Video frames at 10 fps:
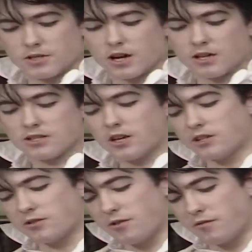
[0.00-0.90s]

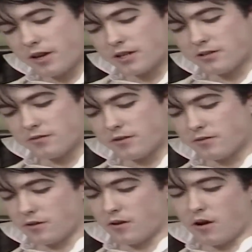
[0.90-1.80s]
Chart's a reflection
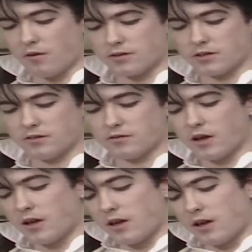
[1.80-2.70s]

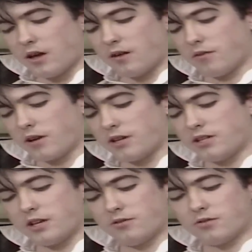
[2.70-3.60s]
of like a
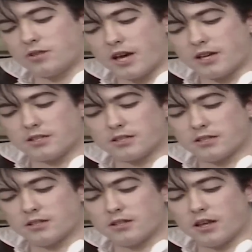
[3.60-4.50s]
general taste,
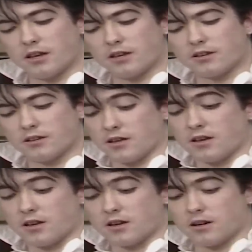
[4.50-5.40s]
and
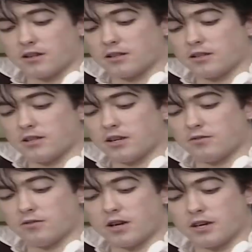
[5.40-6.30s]
I think the
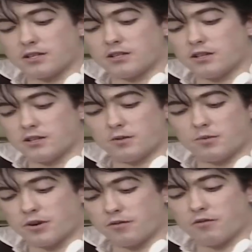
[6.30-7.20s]
general taste is usually
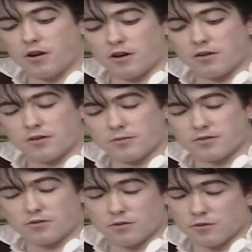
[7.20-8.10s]
pretty vile and
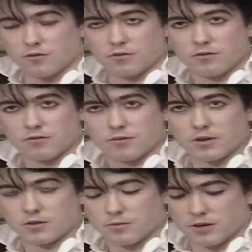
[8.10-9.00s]
it's awful
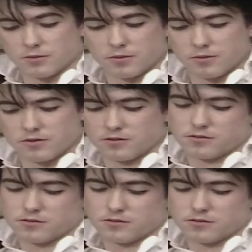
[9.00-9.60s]
because most people